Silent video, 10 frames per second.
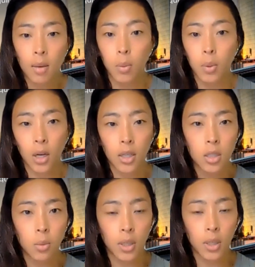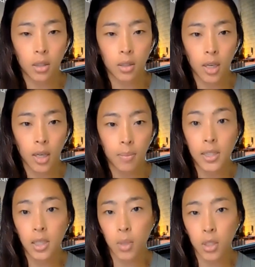But we're also working.
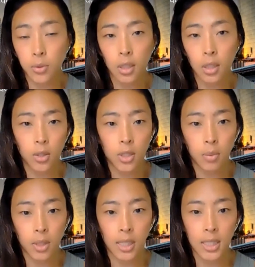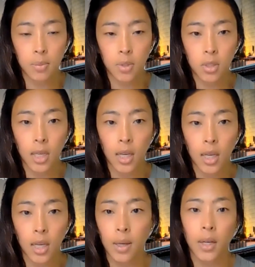My team works really closely with customers to
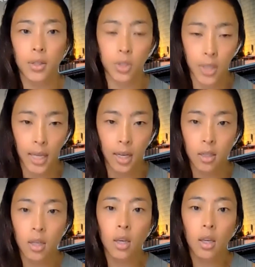help them understand